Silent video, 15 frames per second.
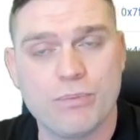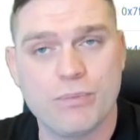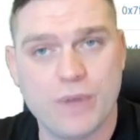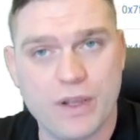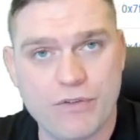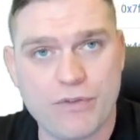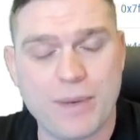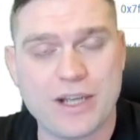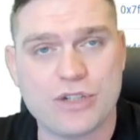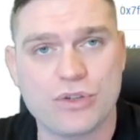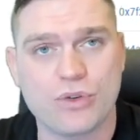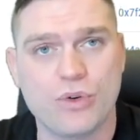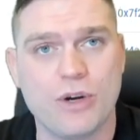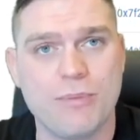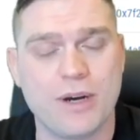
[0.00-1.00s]
information on
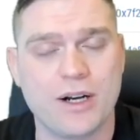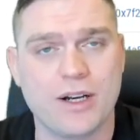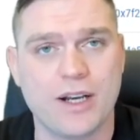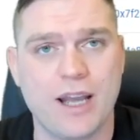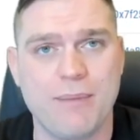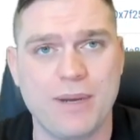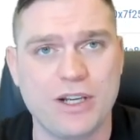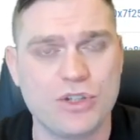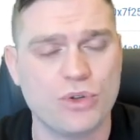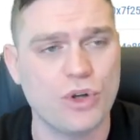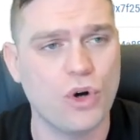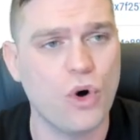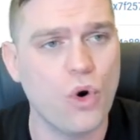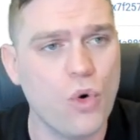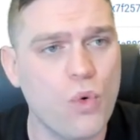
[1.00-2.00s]
CoinMarketCap. Make sure
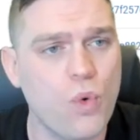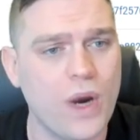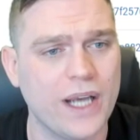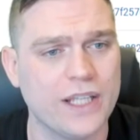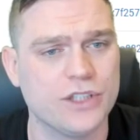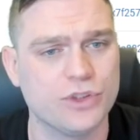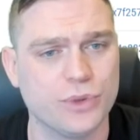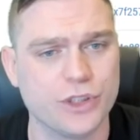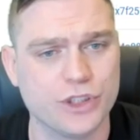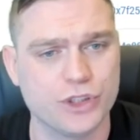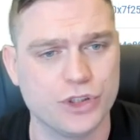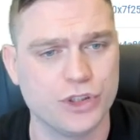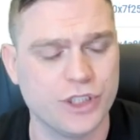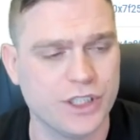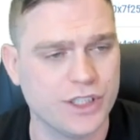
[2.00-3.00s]
you're always doing your
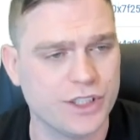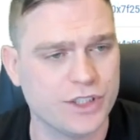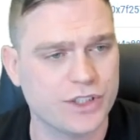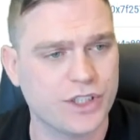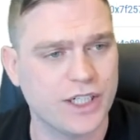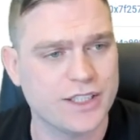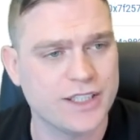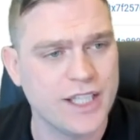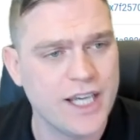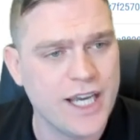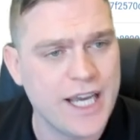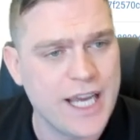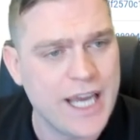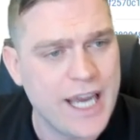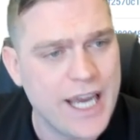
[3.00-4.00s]
due diligence, guys.
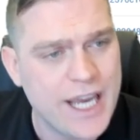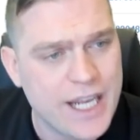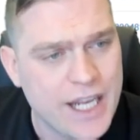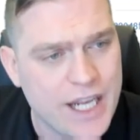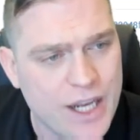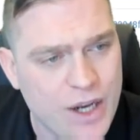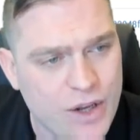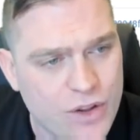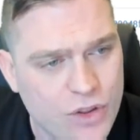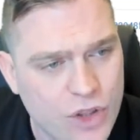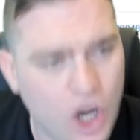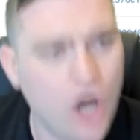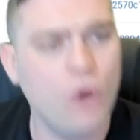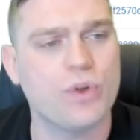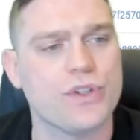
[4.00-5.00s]
The
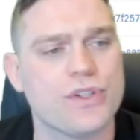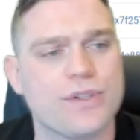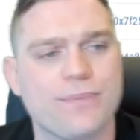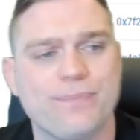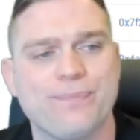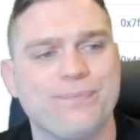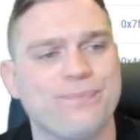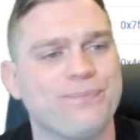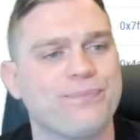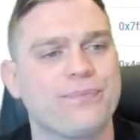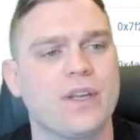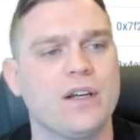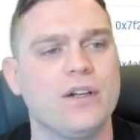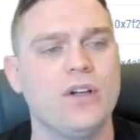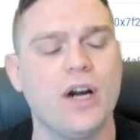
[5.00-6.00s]
holders,
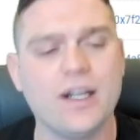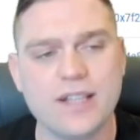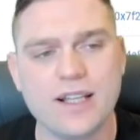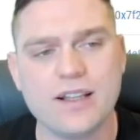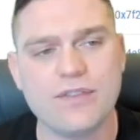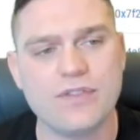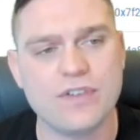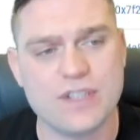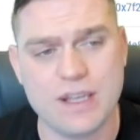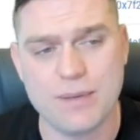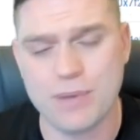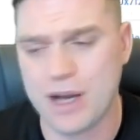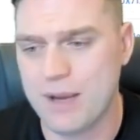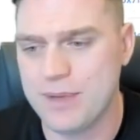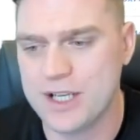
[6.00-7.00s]
19th of December.
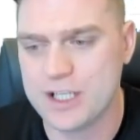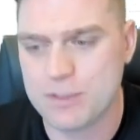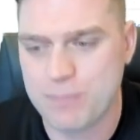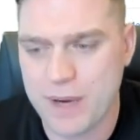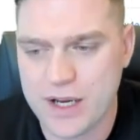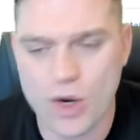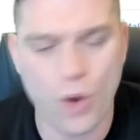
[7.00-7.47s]
I mean, it's been